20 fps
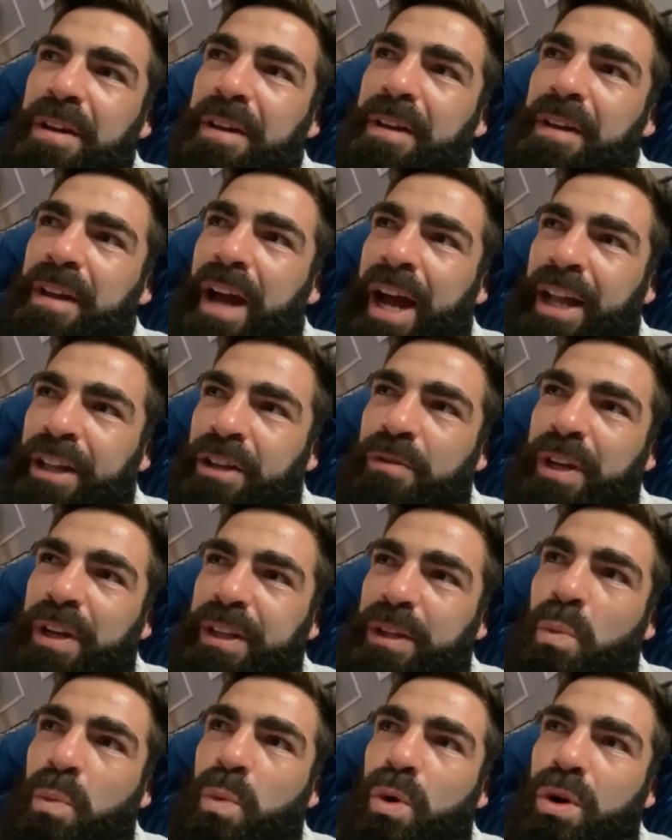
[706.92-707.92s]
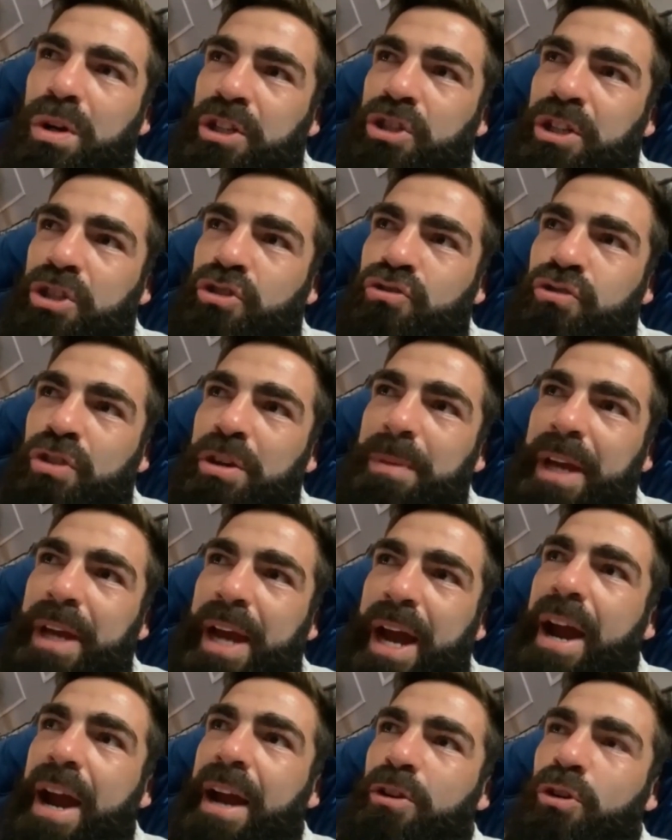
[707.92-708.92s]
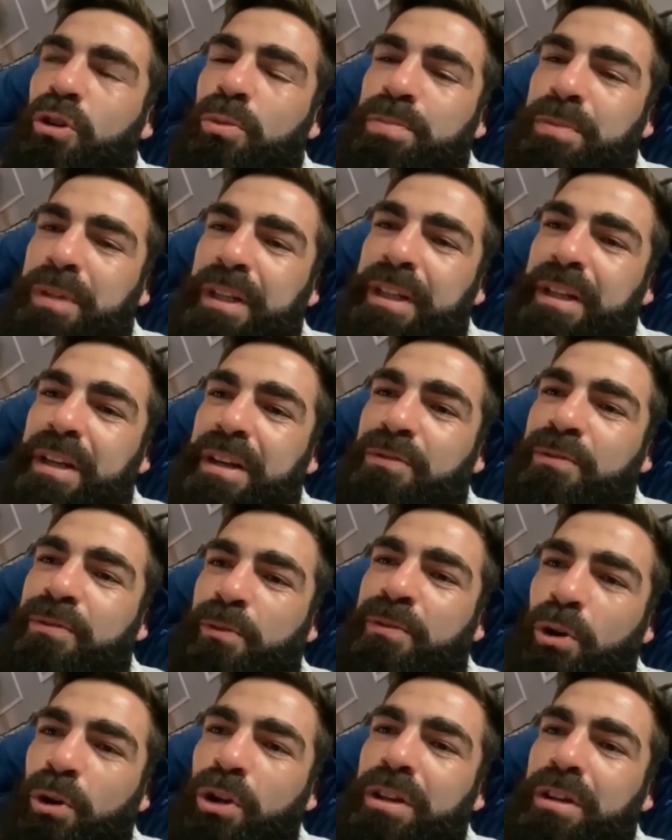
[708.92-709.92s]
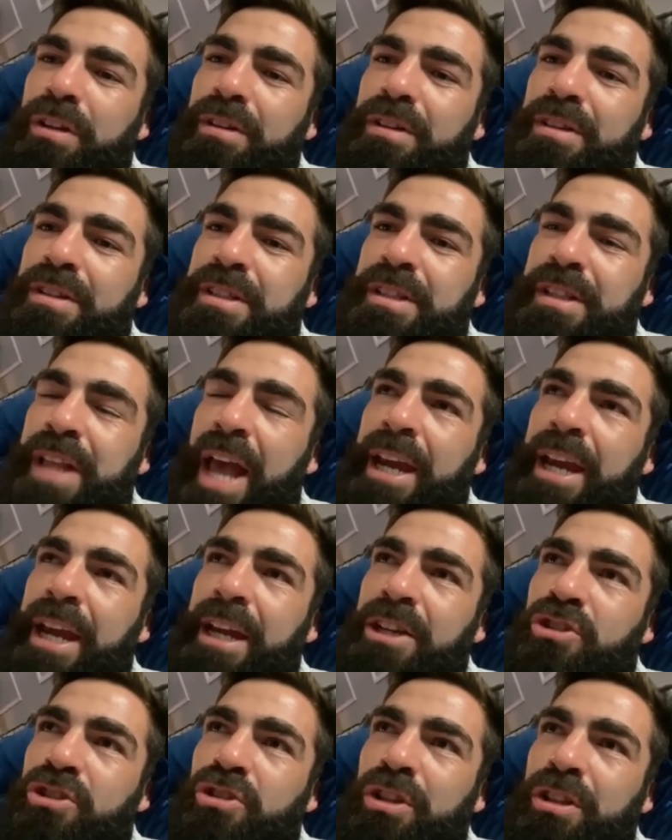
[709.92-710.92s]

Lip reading: and I've had to working extremely hard up to the fight stage,